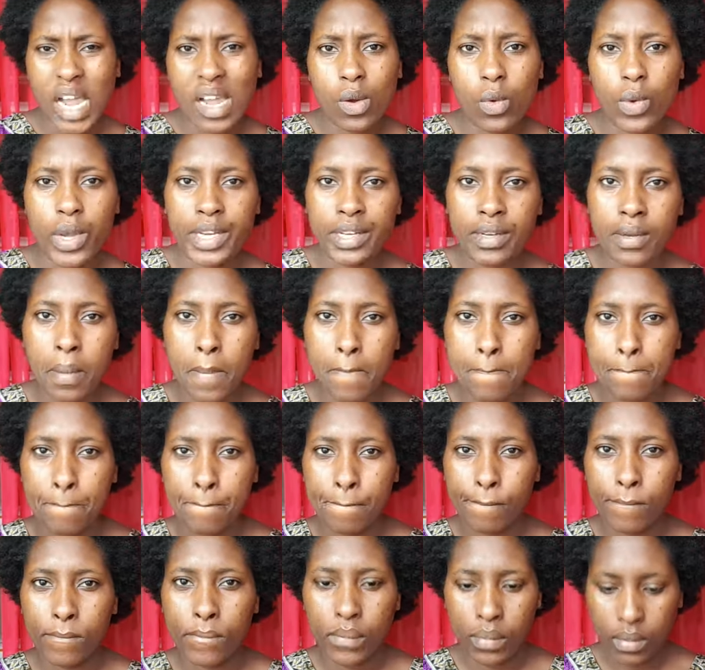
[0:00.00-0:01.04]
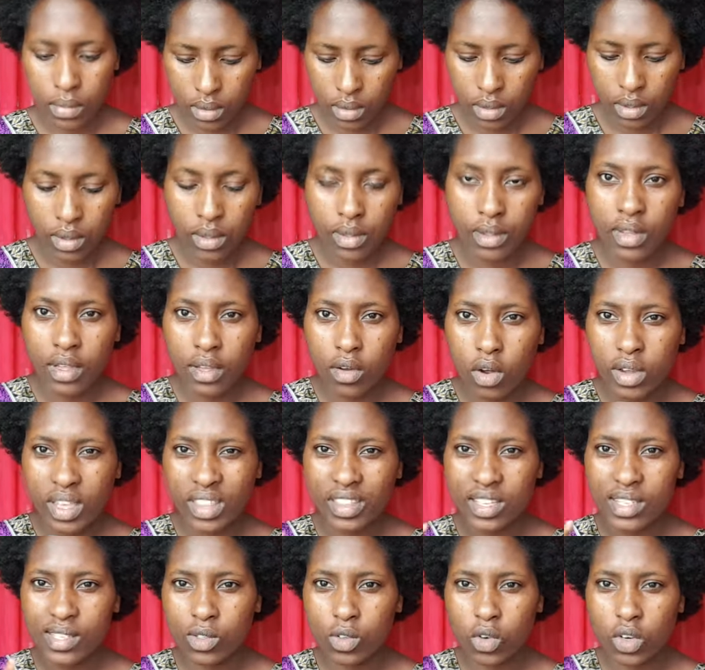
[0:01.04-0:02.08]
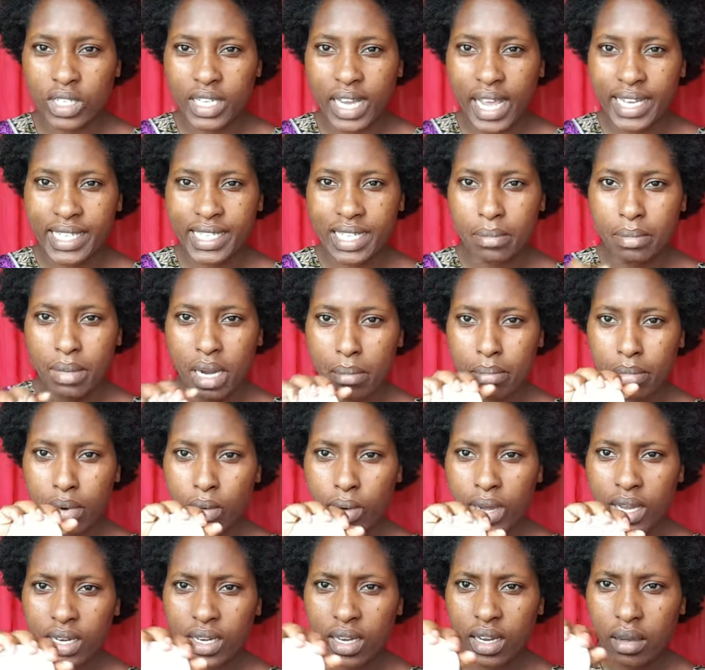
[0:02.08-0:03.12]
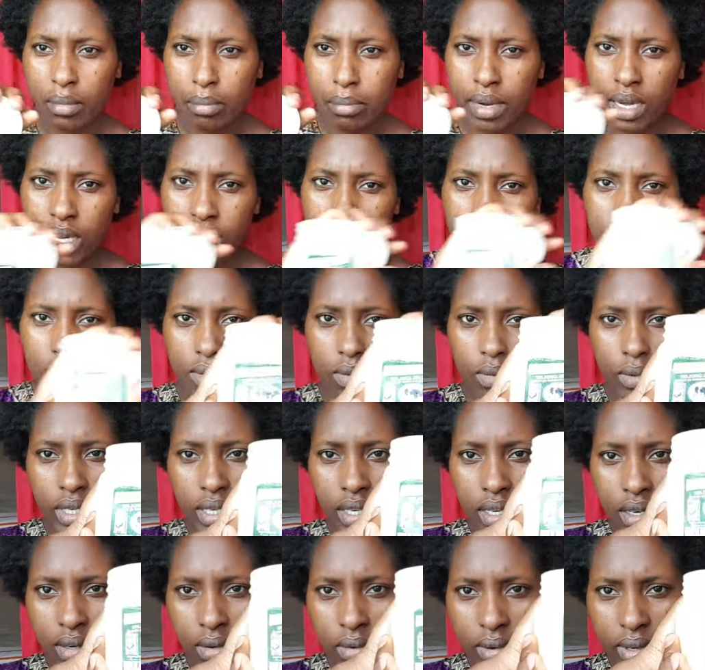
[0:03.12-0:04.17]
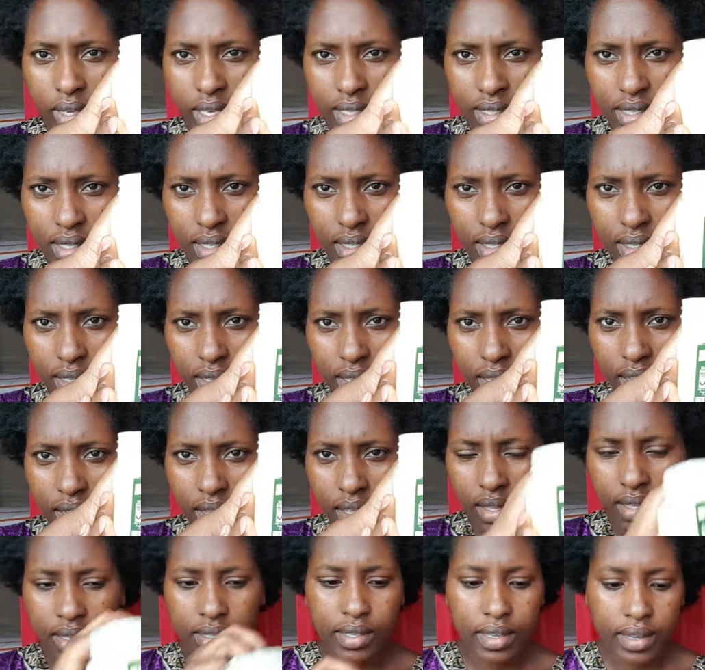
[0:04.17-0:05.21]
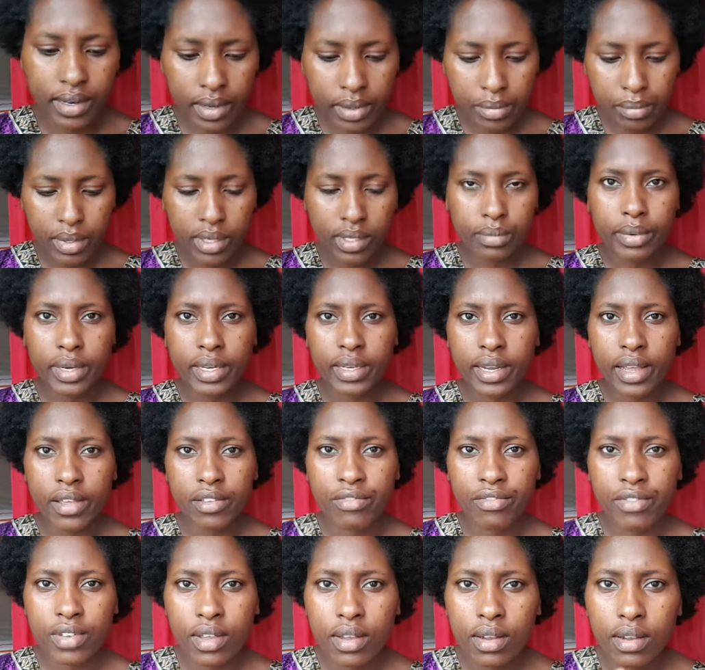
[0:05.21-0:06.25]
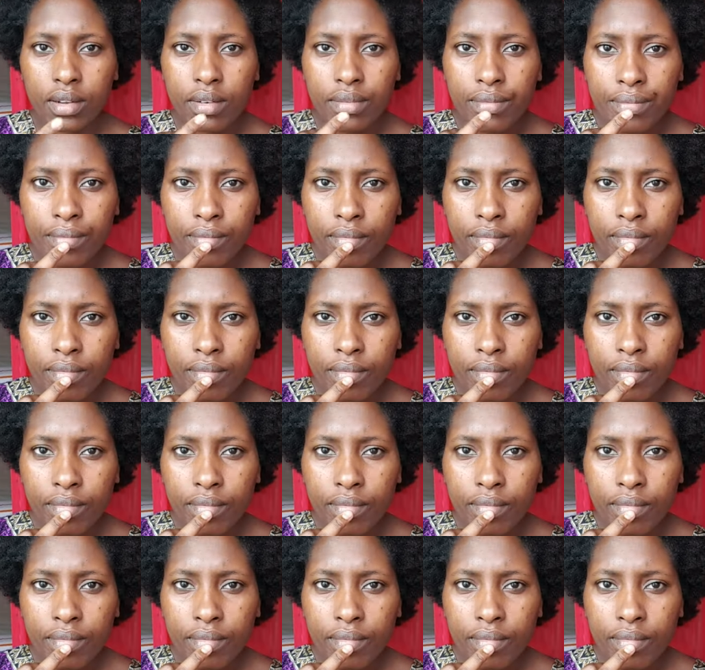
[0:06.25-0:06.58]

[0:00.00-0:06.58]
Wait. Okay, this is not item number one, but wait, where is it? This is a remix, but I feel...